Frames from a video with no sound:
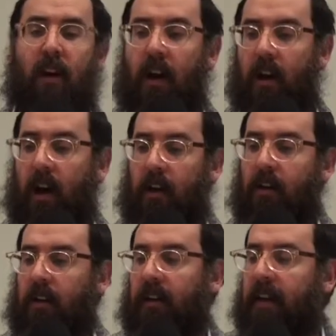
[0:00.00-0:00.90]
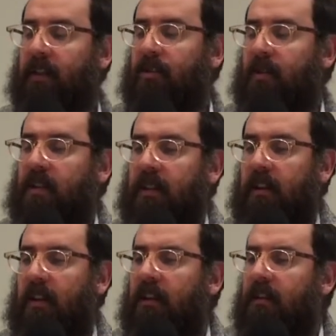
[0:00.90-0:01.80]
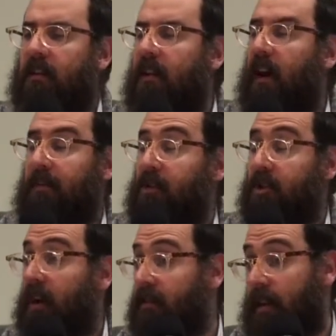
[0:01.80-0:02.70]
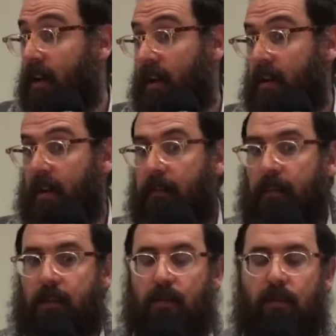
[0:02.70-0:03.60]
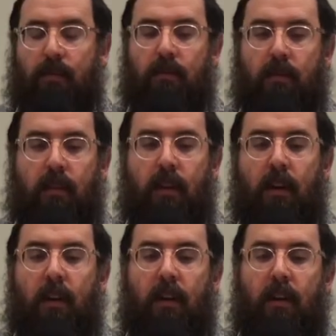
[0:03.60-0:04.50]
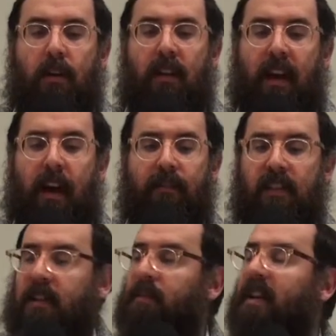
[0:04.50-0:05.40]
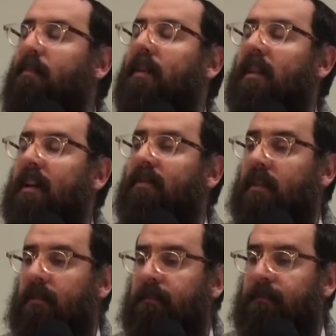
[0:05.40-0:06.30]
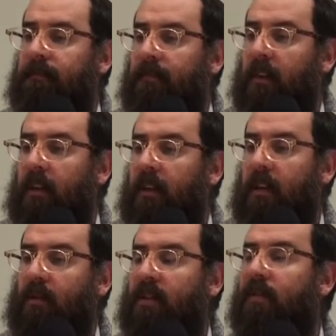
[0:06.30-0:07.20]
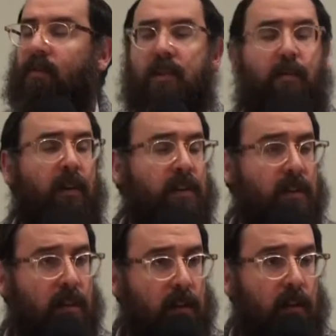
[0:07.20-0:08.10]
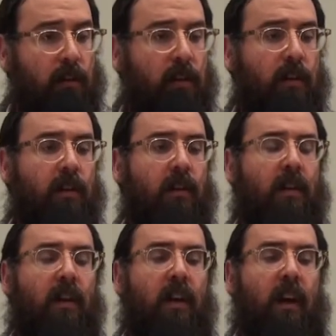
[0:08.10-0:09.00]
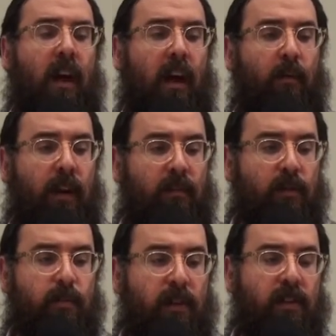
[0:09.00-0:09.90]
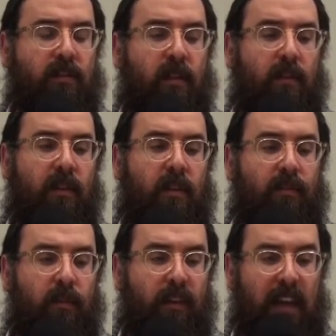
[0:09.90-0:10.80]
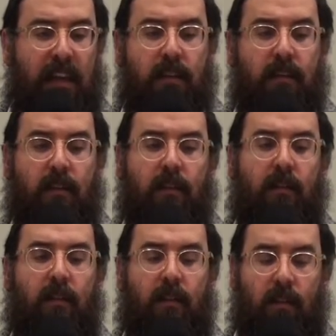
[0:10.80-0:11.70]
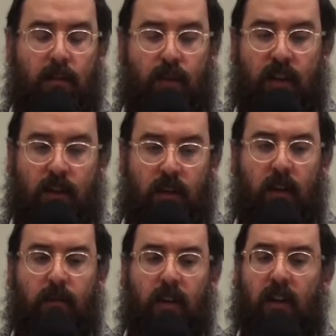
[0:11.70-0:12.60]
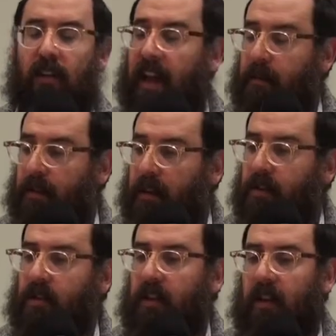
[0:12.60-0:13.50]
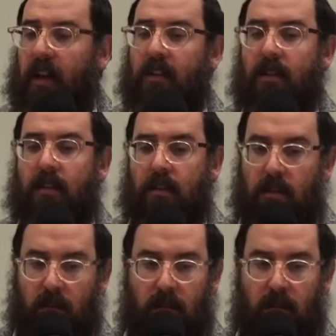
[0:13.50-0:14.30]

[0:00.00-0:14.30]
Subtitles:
I heard a lecture recently, I was shocked, I don't know if it's true, that after September 11, there were different responses in New York. And one of the responses from an Eastern tradition, I'm not going to label it just in case